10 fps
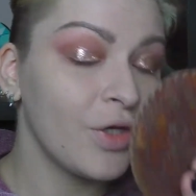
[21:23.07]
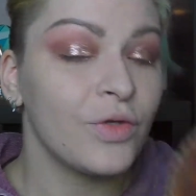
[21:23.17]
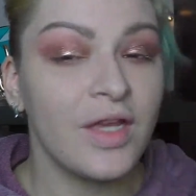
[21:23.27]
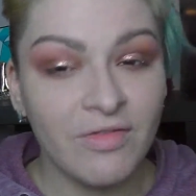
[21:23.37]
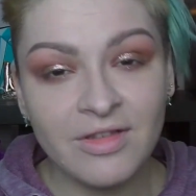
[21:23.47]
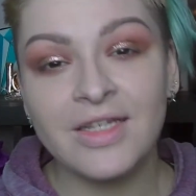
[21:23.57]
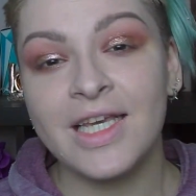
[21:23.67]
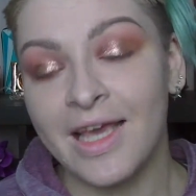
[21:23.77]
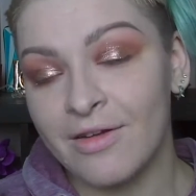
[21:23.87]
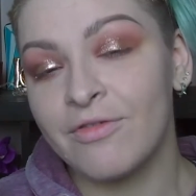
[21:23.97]
you definitely
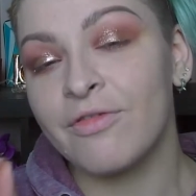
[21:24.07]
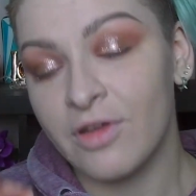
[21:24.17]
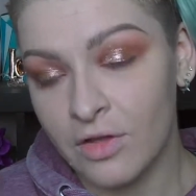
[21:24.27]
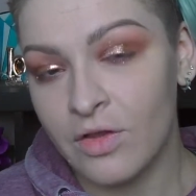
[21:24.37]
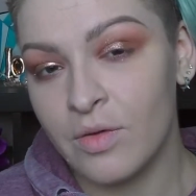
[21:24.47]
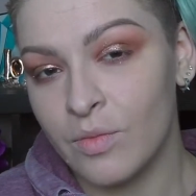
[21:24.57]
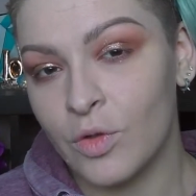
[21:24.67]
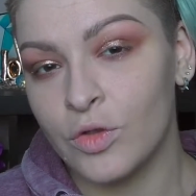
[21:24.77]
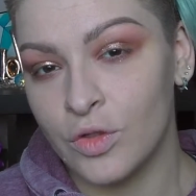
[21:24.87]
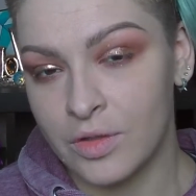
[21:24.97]
can feel them
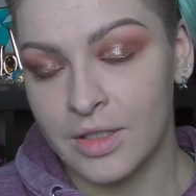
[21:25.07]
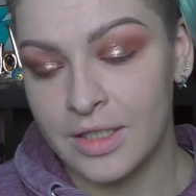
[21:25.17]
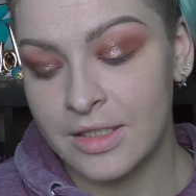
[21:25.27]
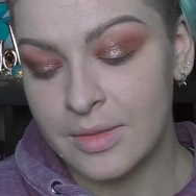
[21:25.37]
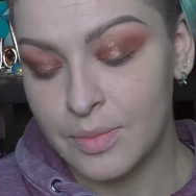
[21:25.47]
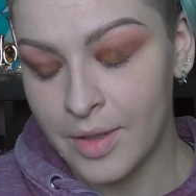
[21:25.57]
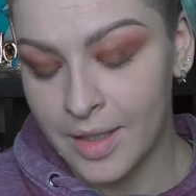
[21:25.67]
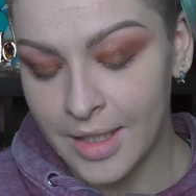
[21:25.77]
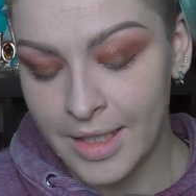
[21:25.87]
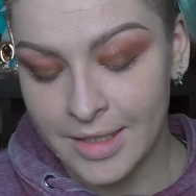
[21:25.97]
on your lids,
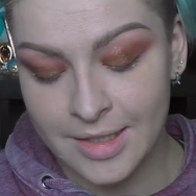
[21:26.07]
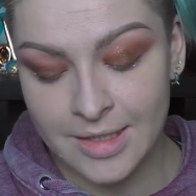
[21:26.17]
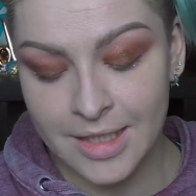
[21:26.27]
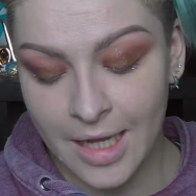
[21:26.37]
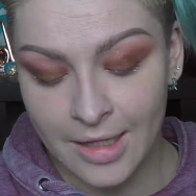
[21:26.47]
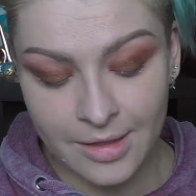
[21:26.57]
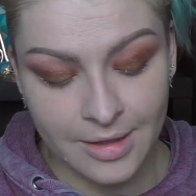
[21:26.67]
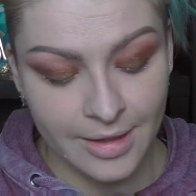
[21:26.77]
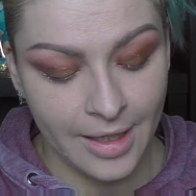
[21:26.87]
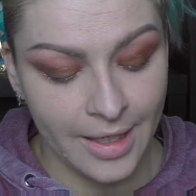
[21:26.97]
but it's
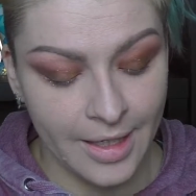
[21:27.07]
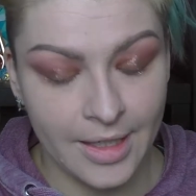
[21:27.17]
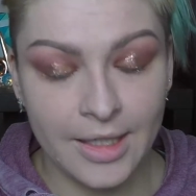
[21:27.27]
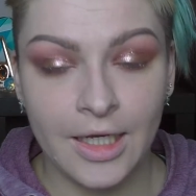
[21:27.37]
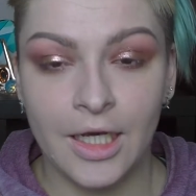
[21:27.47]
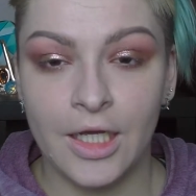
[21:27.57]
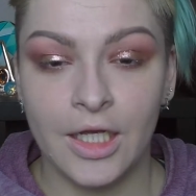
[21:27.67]
not like